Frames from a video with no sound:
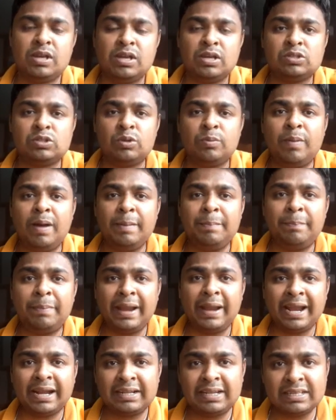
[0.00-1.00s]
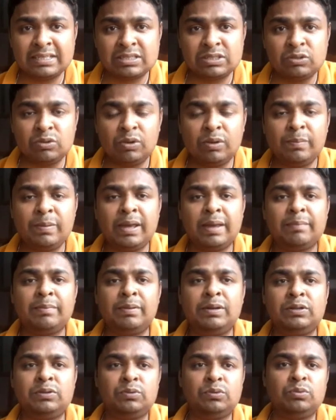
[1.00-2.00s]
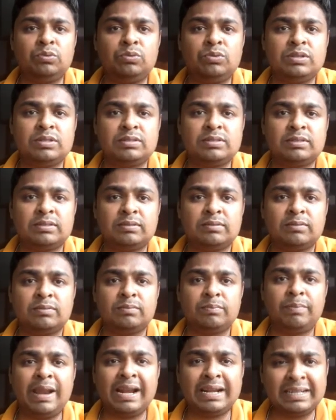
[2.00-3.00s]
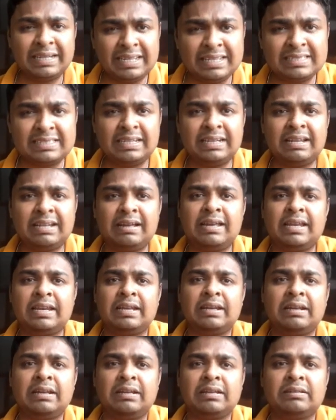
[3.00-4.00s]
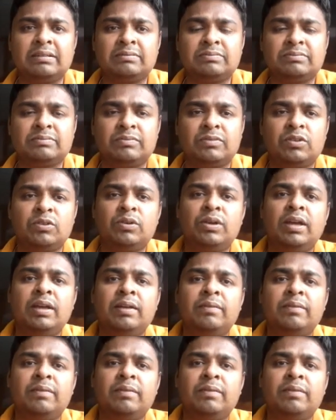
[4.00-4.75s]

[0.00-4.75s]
So by practice you will be able to do this. Practice it again and again. Okay.